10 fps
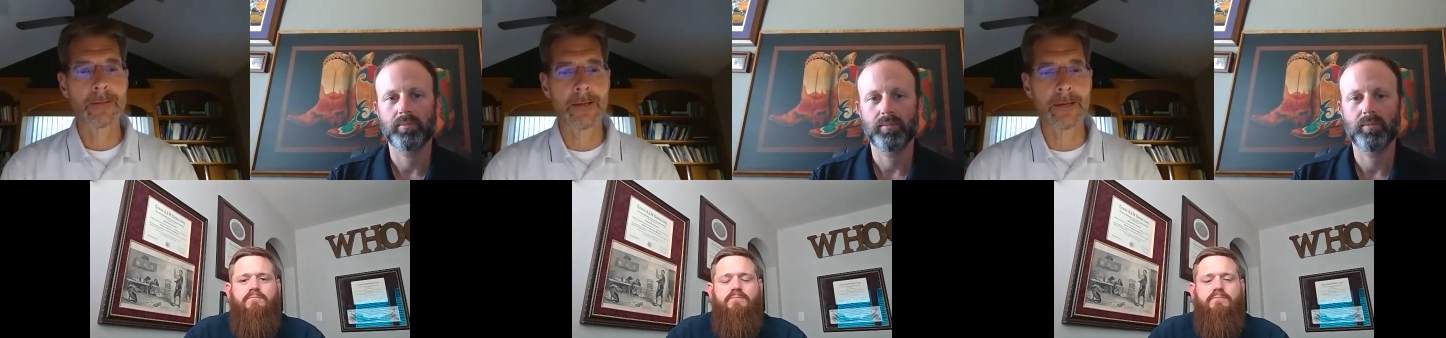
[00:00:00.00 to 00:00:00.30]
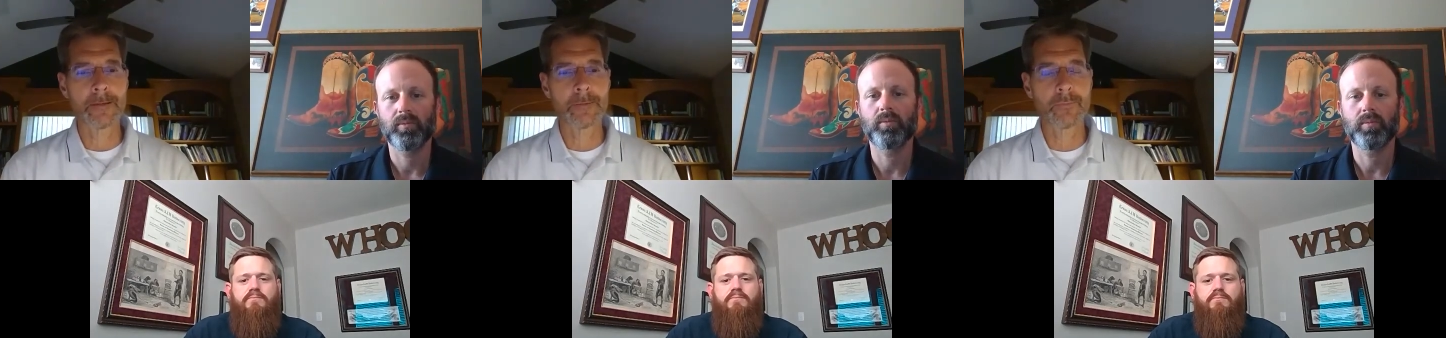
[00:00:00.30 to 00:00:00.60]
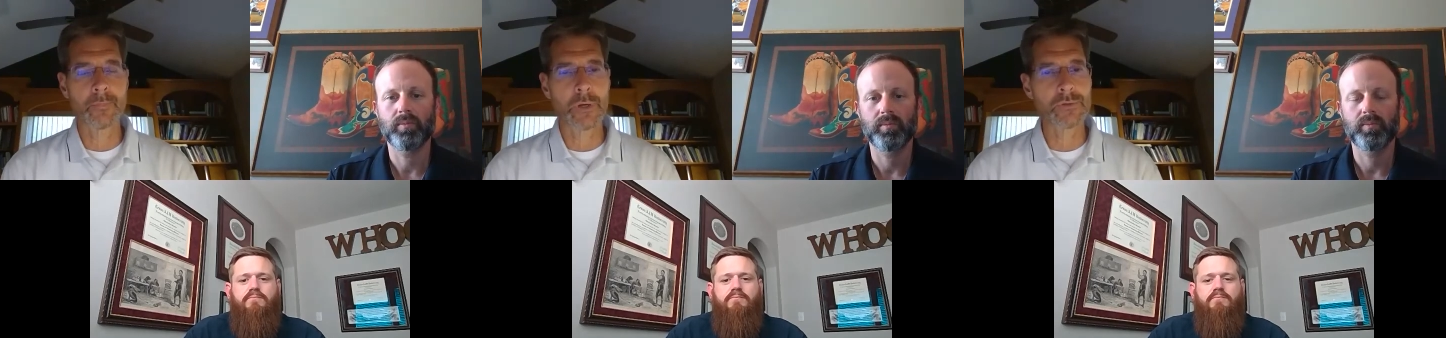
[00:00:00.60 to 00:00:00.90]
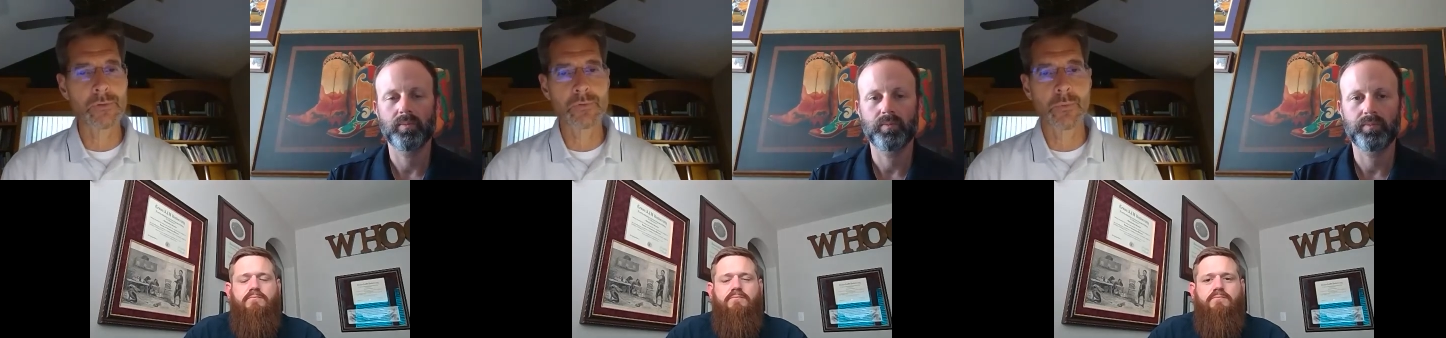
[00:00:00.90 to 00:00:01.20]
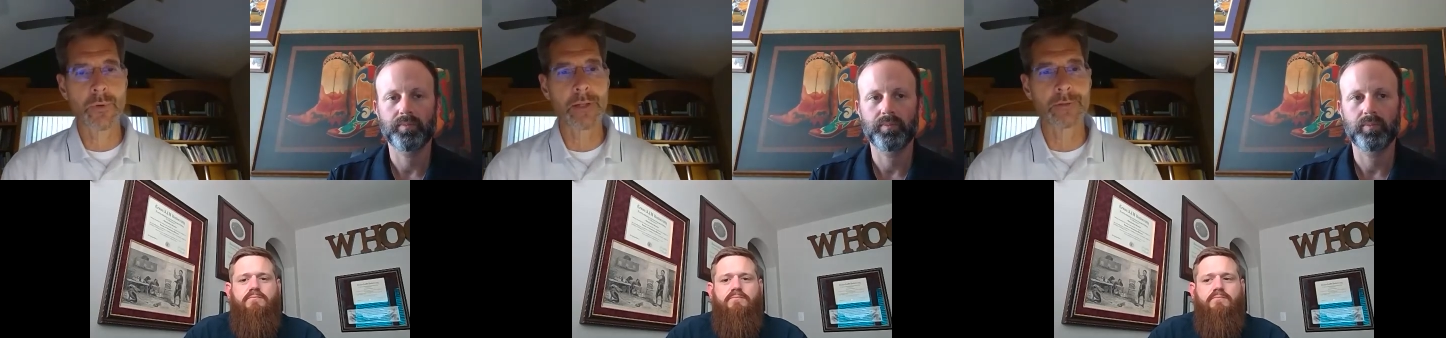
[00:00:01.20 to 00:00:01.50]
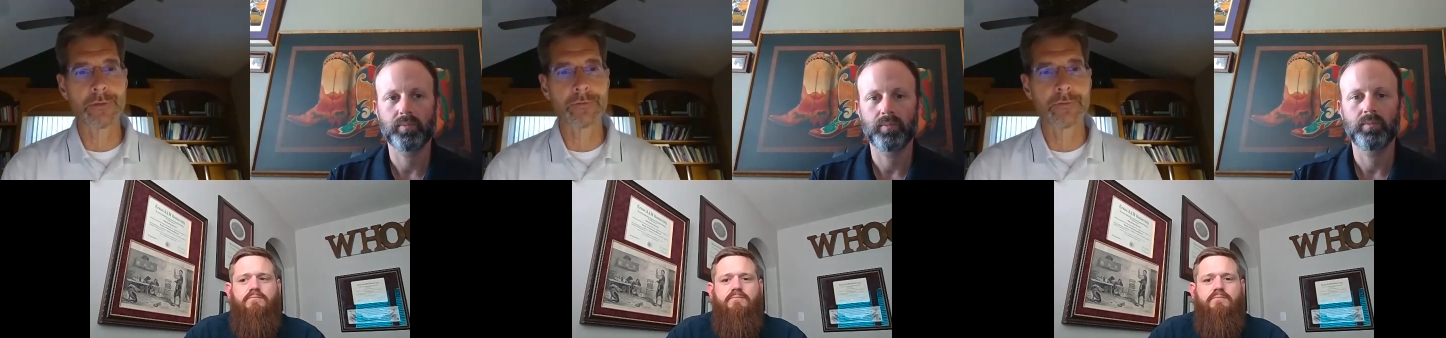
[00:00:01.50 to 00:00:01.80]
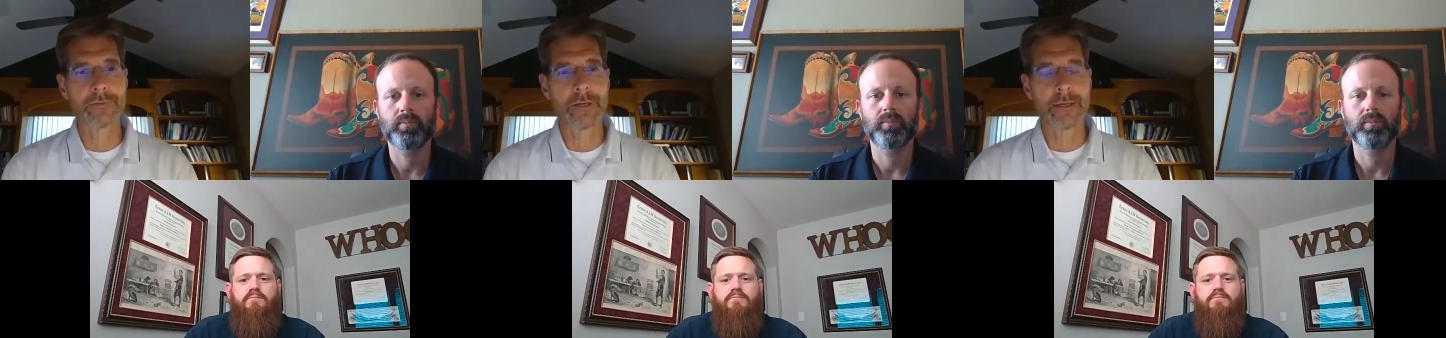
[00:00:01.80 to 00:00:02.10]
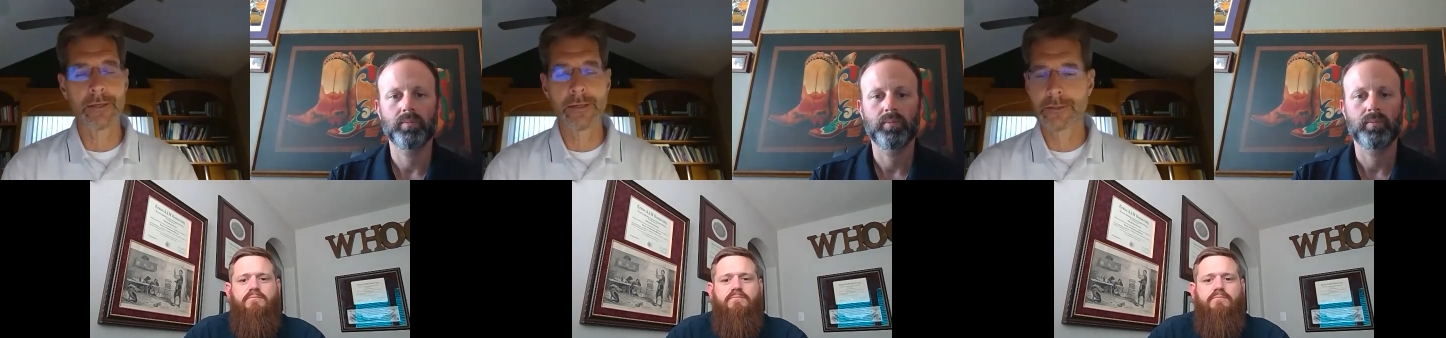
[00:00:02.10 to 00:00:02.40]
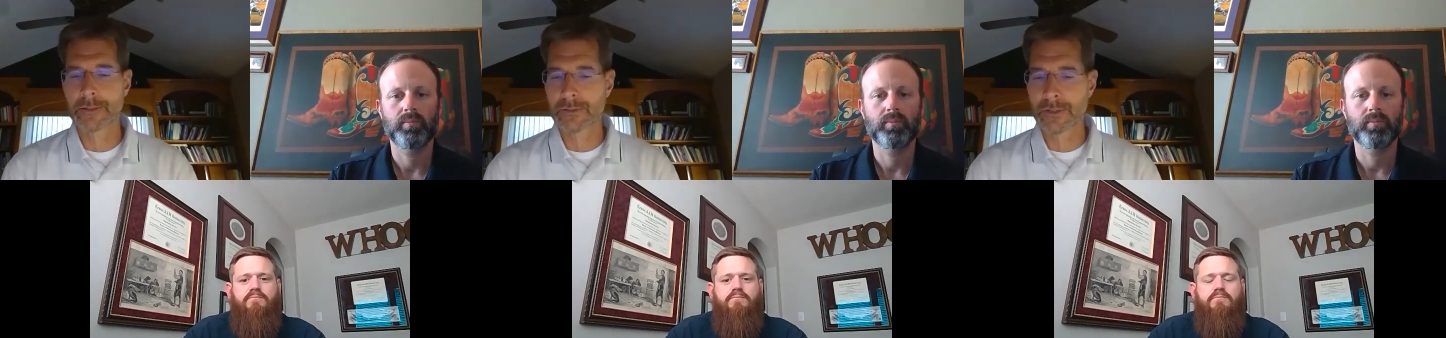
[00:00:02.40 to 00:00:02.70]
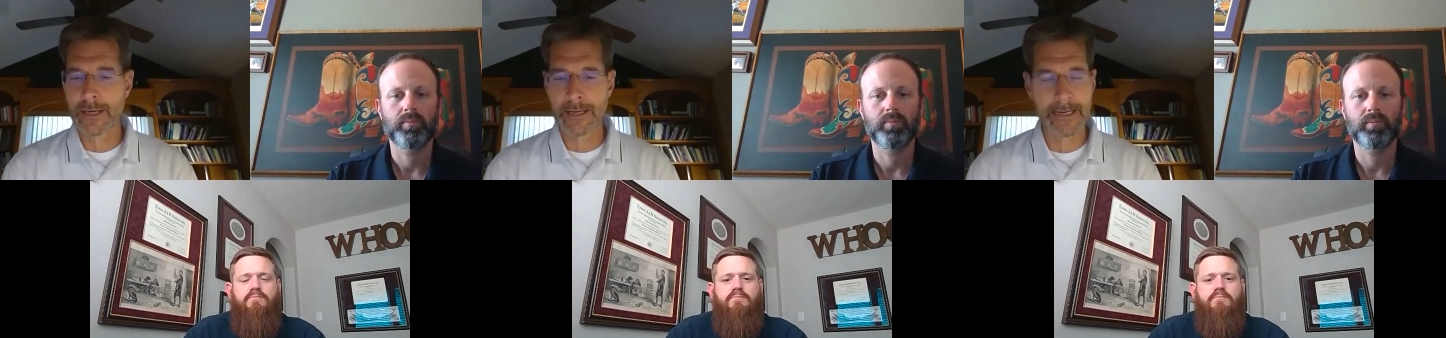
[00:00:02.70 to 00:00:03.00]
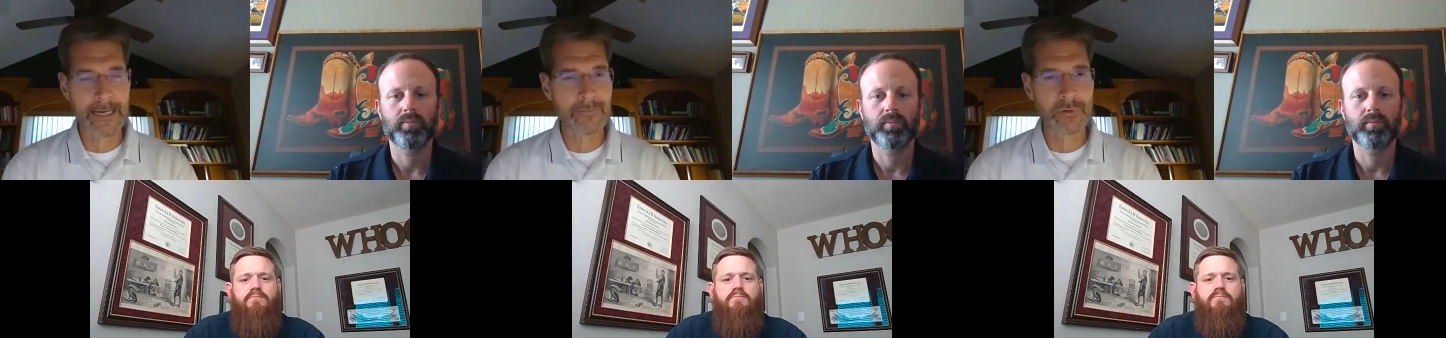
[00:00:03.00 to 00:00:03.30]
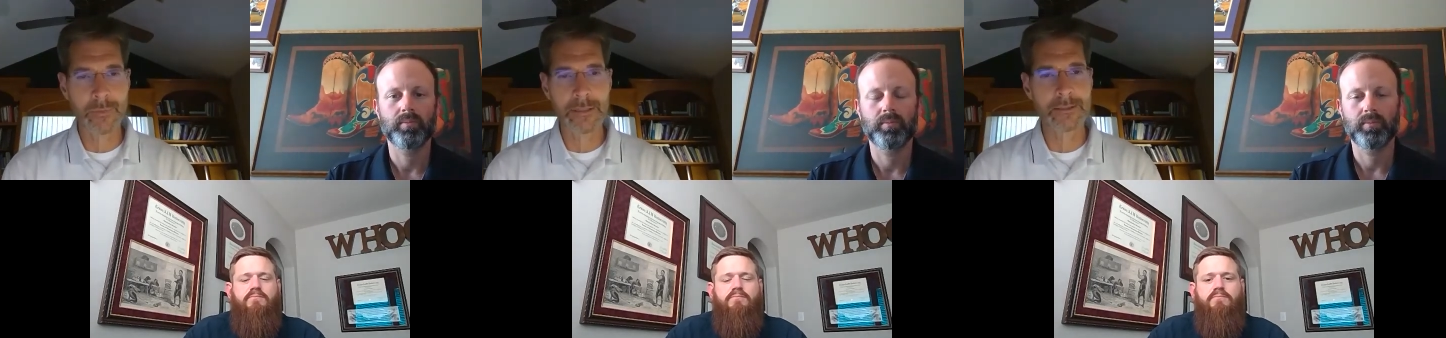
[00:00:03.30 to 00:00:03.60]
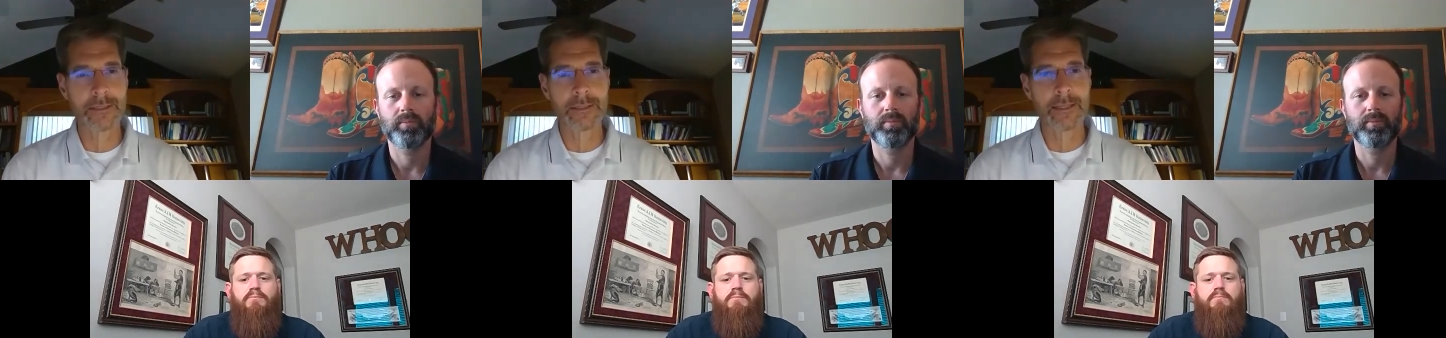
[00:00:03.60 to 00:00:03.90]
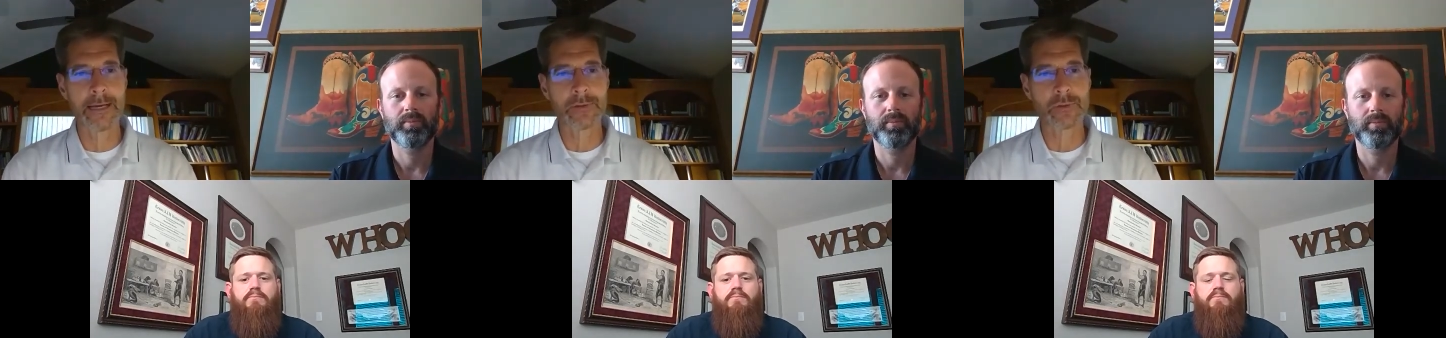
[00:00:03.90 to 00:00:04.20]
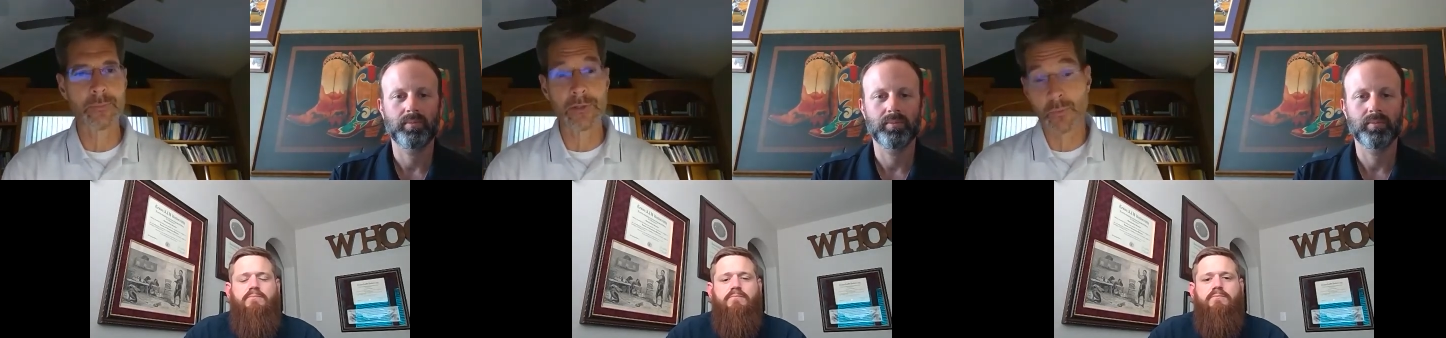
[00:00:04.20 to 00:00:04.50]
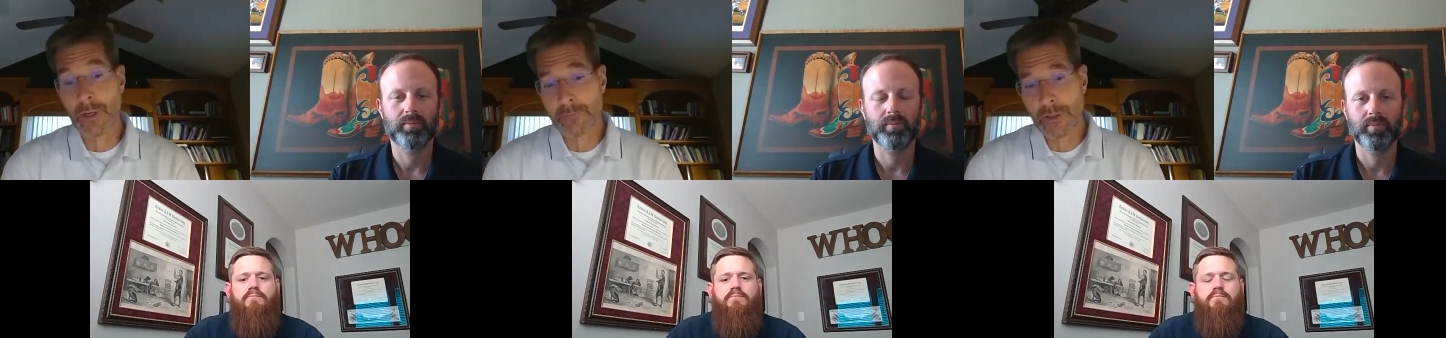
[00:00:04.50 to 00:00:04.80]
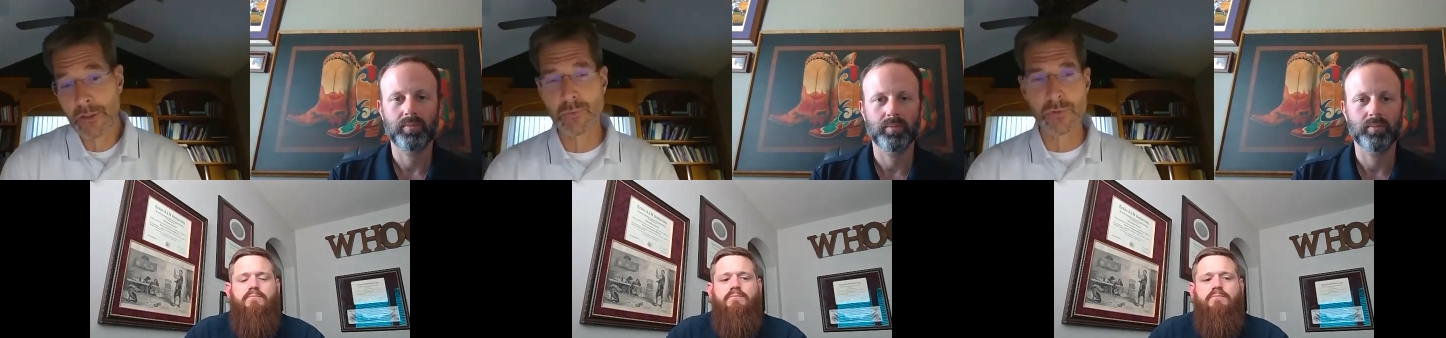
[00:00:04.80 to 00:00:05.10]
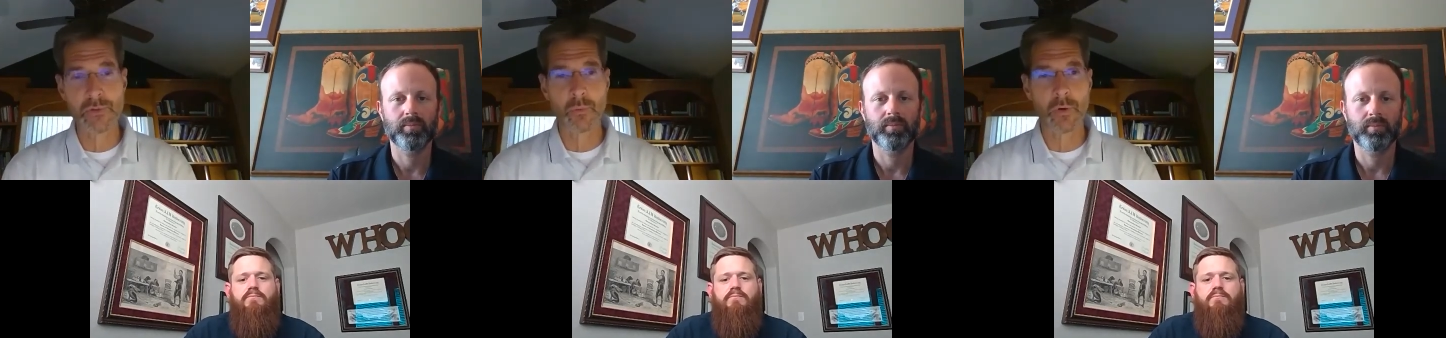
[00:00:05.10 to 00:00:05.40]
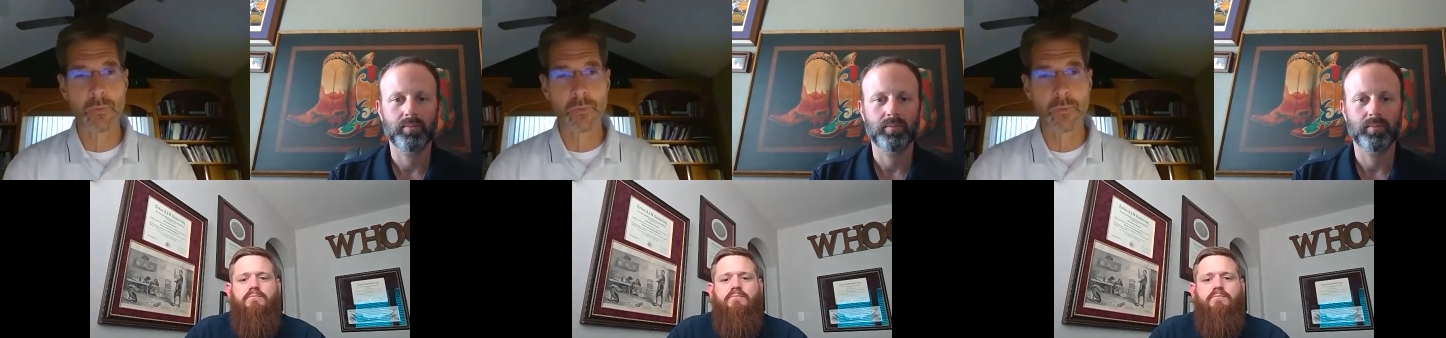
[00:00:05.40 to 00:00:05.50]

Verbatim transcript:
Speaker 1: and pressure is relative and it does not have to be 10,000 pounds. We have customers that work